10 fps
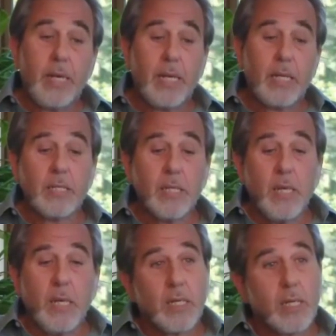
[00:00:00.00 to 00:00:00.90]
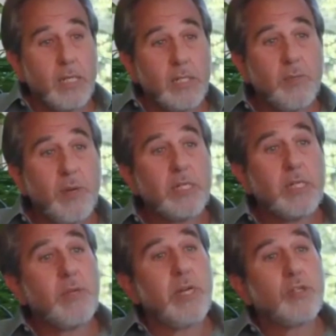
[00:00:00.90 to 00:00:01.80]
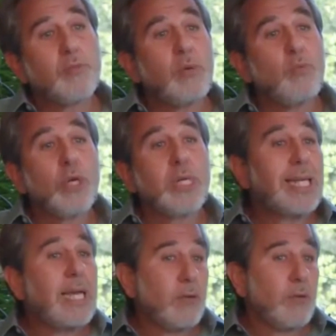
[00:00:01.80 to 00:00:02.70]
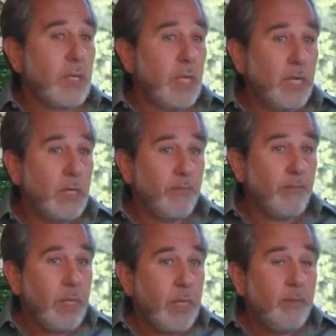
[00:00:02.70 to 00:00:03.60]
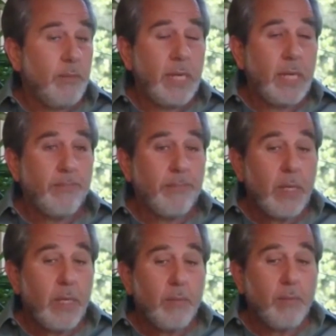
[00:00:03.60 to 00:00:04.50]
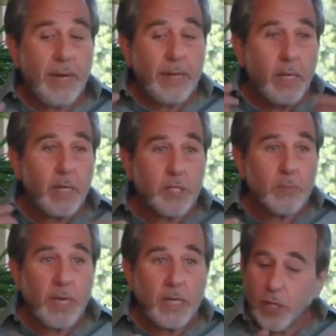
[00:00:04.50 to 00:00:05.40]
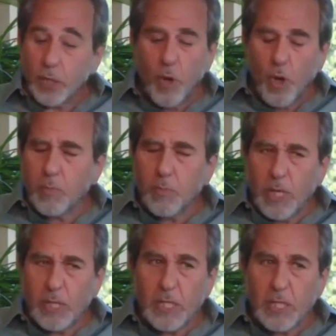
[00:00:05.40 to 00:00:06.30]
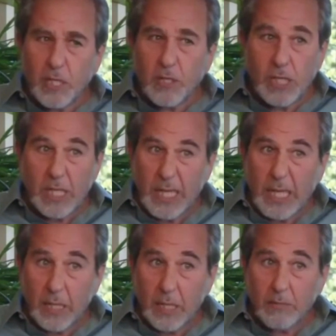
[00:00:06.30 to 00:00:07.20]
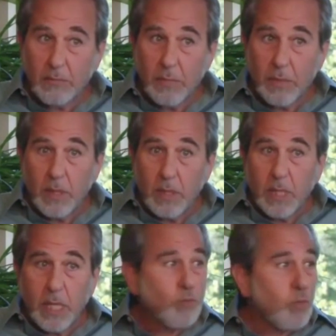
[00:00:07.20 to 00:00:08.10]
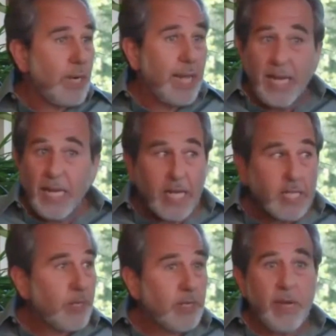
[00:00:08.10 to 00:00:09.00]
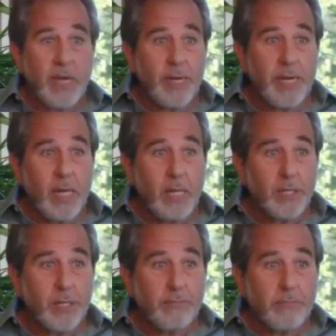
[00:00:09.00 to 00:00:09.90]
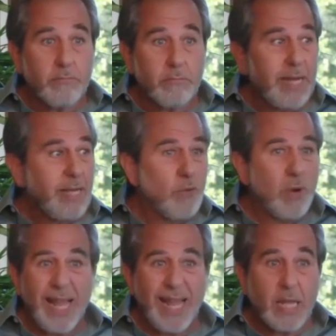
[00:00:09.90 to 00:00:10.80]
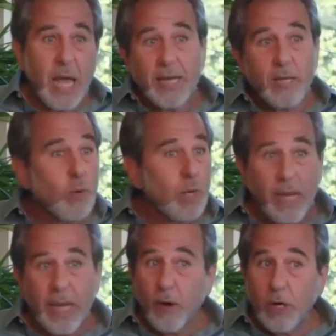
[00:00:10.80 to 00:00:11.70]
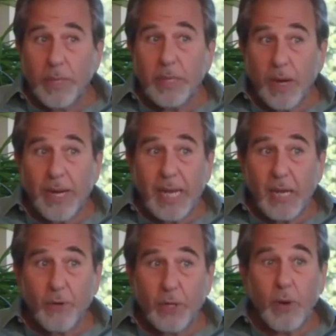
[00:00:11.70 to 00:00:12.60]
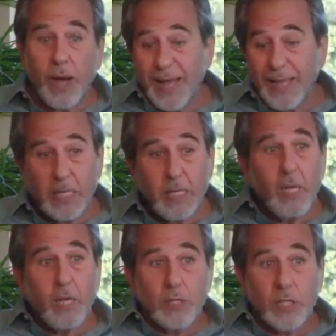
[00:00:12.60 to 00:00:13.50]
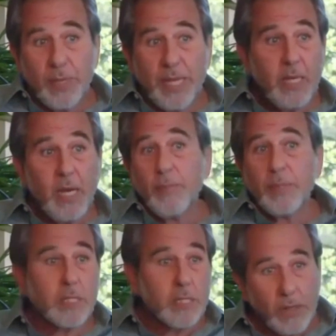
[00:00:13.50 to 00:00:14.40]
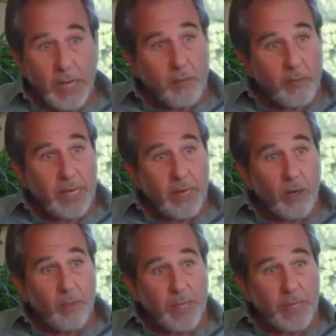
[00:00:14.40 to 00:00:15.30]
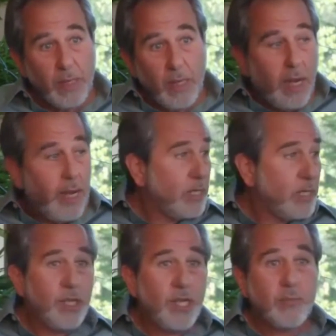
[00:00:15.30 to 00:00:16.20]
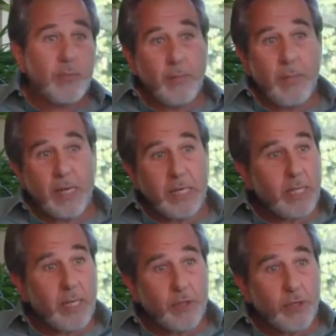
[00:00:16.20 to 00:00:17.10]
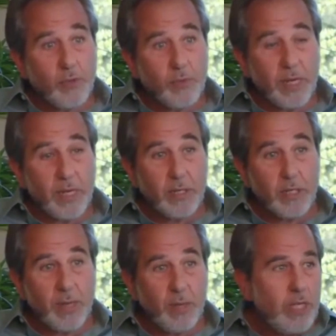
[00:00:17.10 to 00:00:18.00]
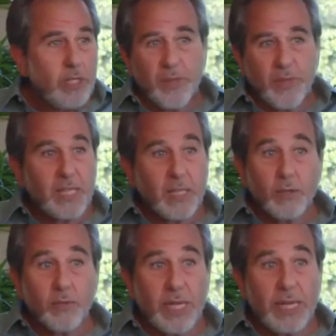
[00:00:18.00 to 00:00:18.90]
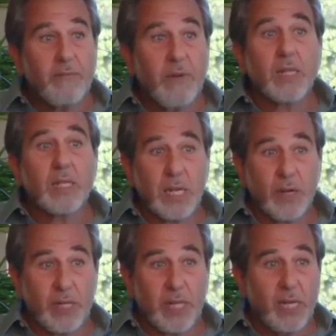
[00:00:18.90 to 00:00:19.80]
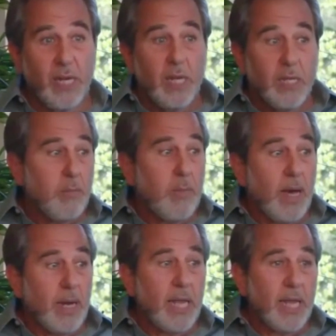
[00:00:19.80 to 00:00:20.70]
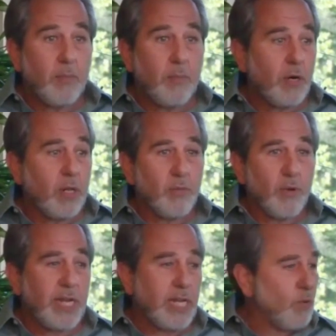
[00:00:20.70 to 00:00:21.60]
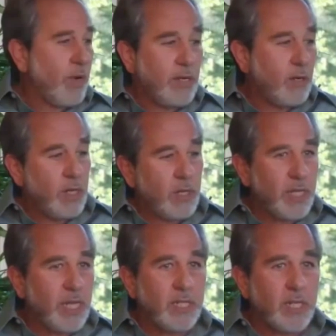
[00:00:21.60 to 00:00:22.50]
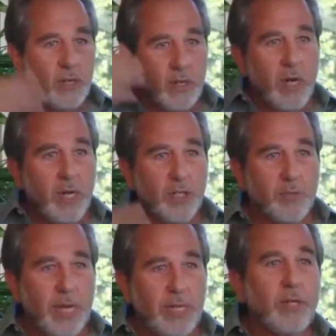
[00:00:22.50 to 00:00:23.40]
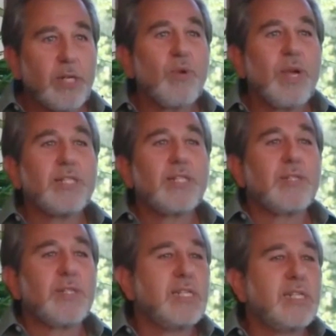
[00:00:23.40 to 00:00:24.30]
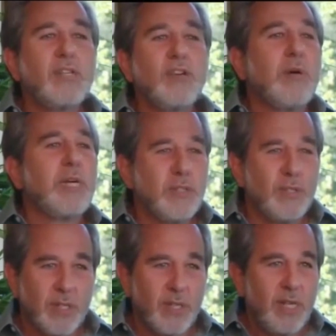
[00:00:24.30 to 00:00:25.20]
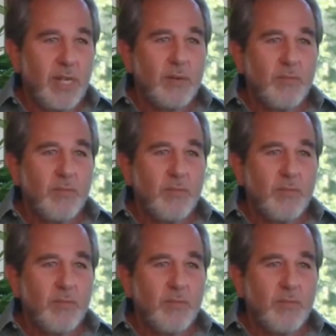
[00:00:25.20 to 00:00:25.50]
And that is, the conscious mind and subconscious mind work together in tandem. Meaning, my conscious mind, as small a processor as it is, can run any aspect of my biology. I can run anything. I could run my heartbeat right now for you. I can speed up and slow down my heartbeat. I can change my body temperature with my conscious mind. We used to think those were involuntary, that the body had a part of the brain that ran all the things and your conscious mind only ran things like your muscles.